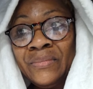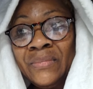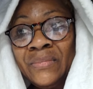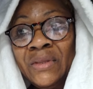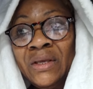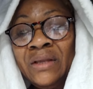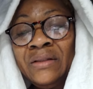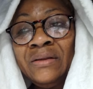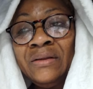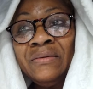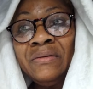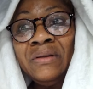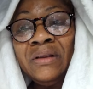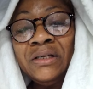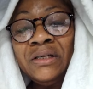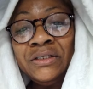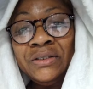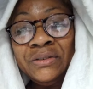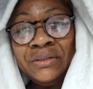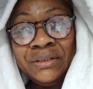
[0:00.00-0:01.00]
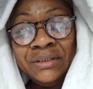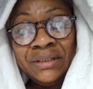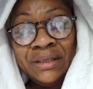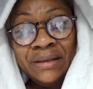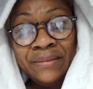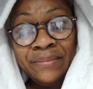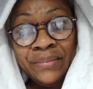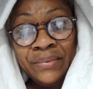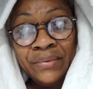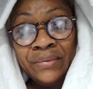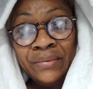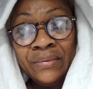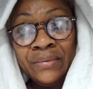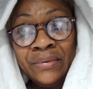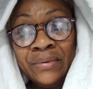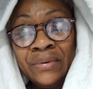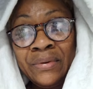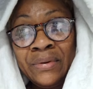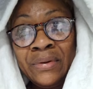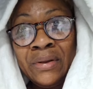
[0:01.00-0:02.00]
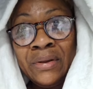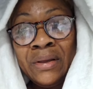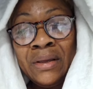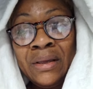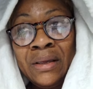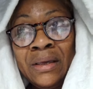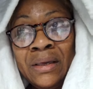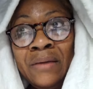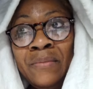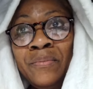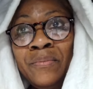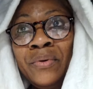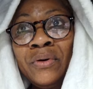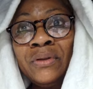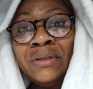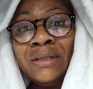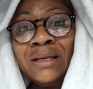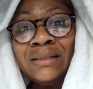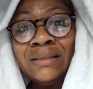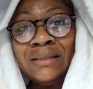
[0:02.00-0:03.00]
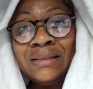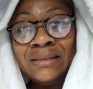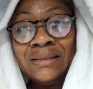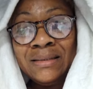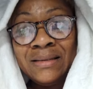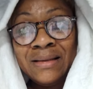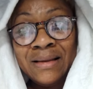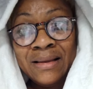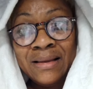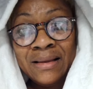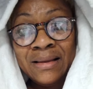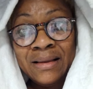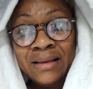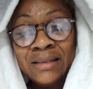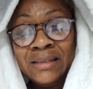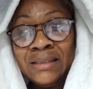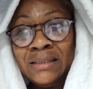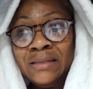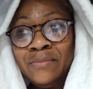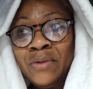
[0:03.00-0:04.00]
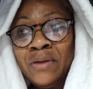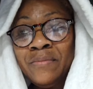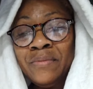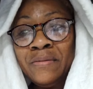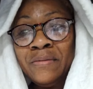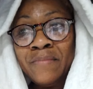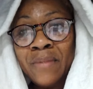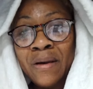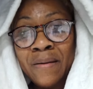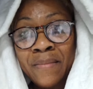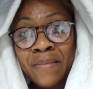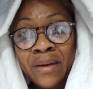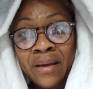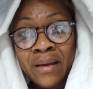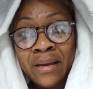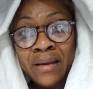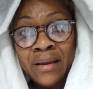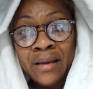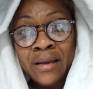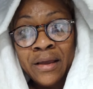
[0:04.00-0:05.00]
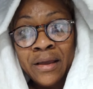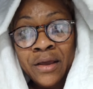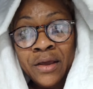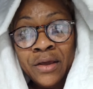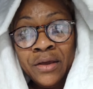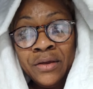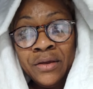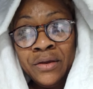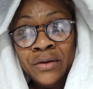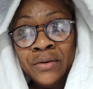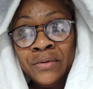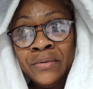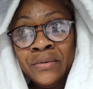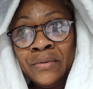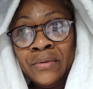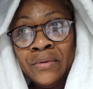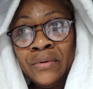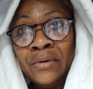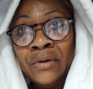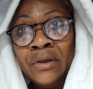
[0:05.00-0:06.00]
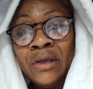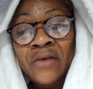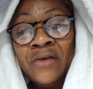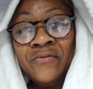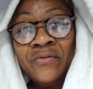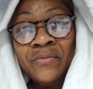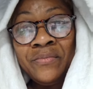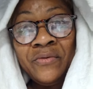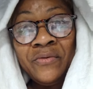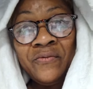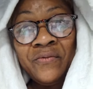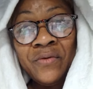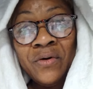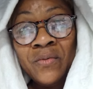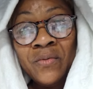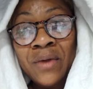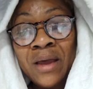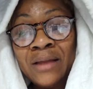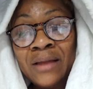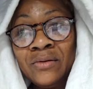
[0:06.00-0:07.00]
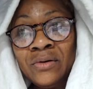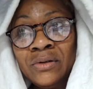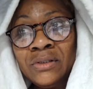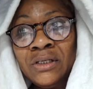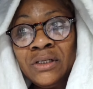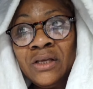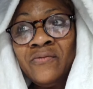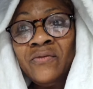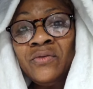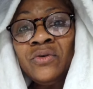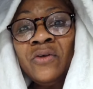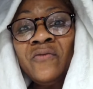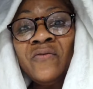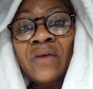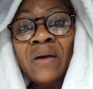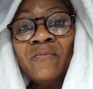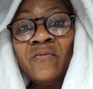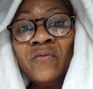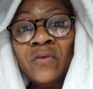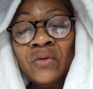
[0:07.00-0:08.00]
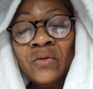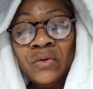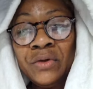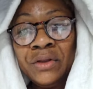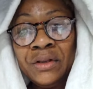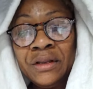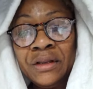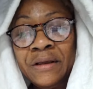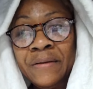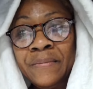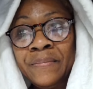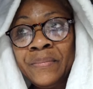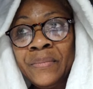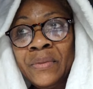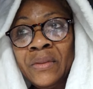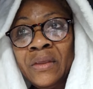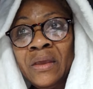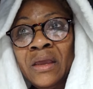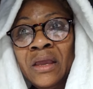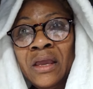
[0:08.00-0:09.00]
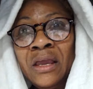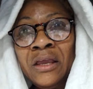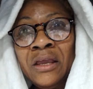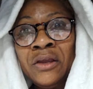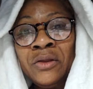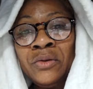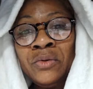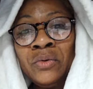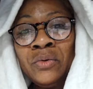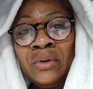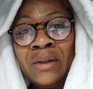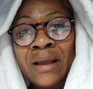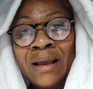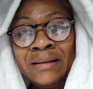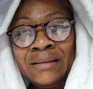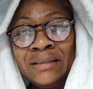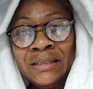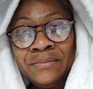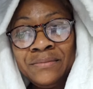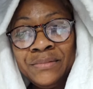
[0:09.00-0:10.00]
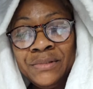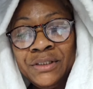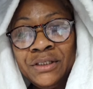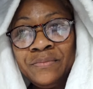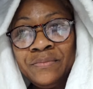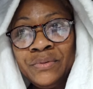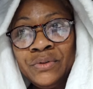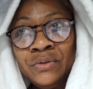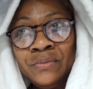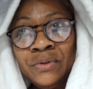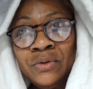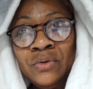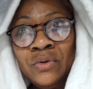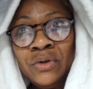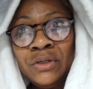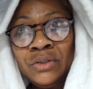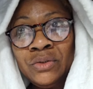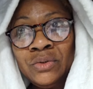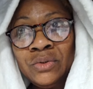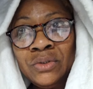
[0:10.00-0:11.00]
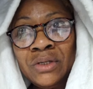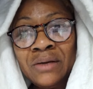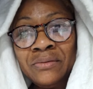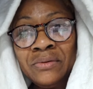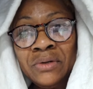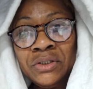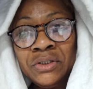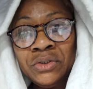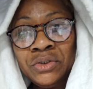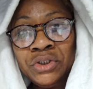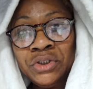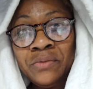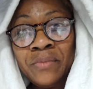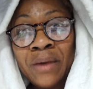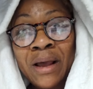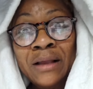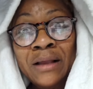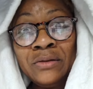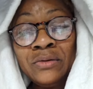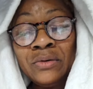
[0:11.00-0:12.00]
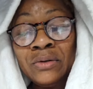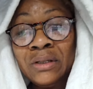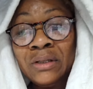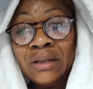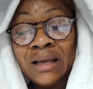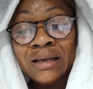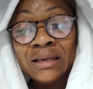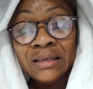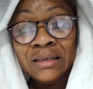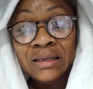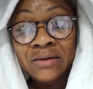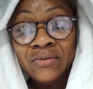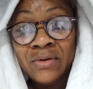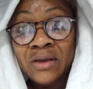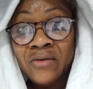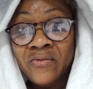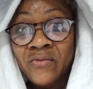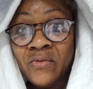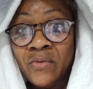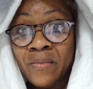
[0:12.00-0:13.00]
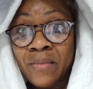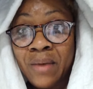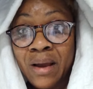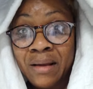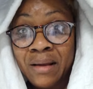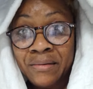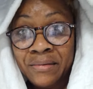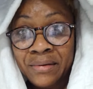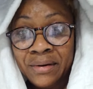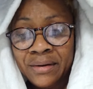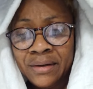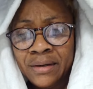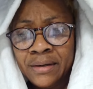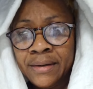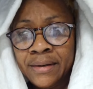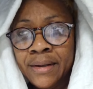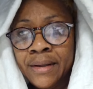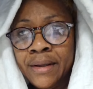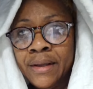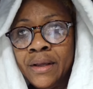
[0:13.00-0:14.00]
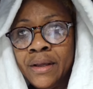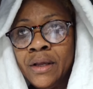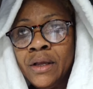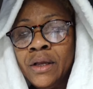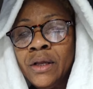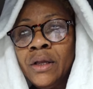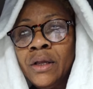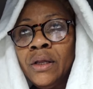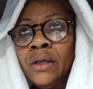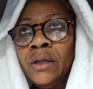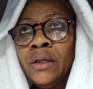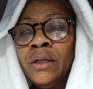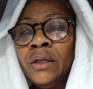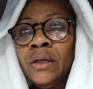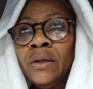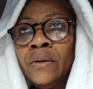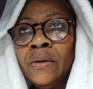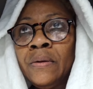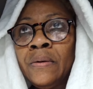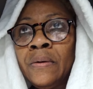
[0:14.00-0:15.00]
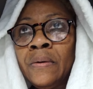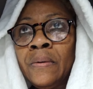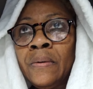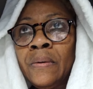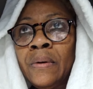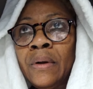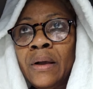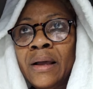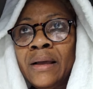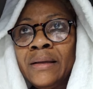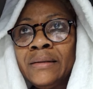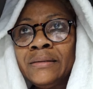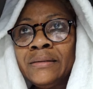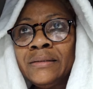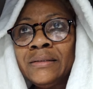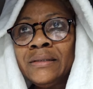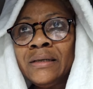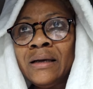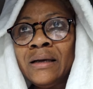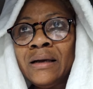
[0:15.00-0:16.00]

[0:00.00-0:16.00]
in the relationship. Kim Potter is there, is the baby mama. You know, even before we are not, even though if I'm following them, you know, like deep to be going into their relationship, I thought like they were even married, you know, and